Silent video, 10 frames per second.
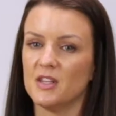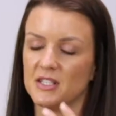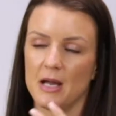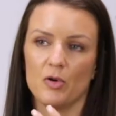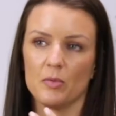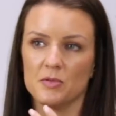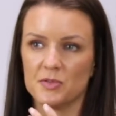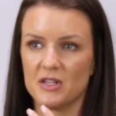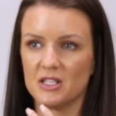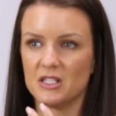the same
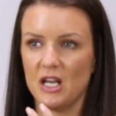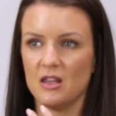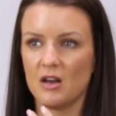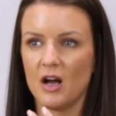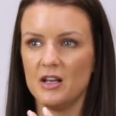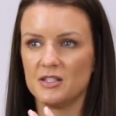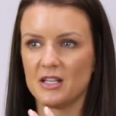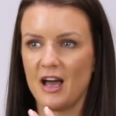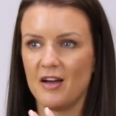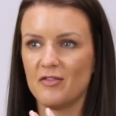problems with the skin that I used
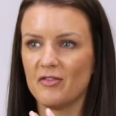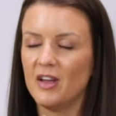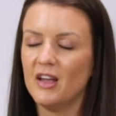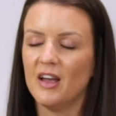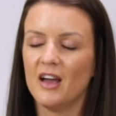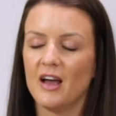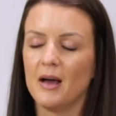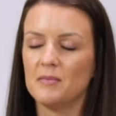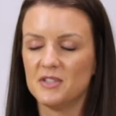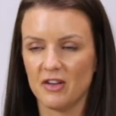to have,
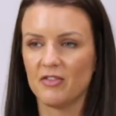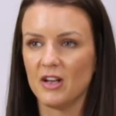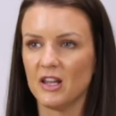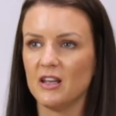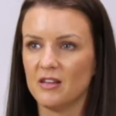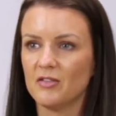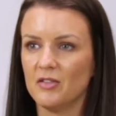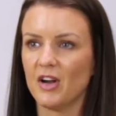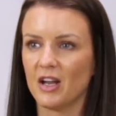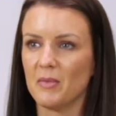definitely
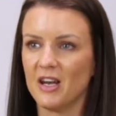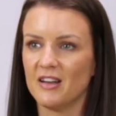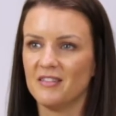would recommend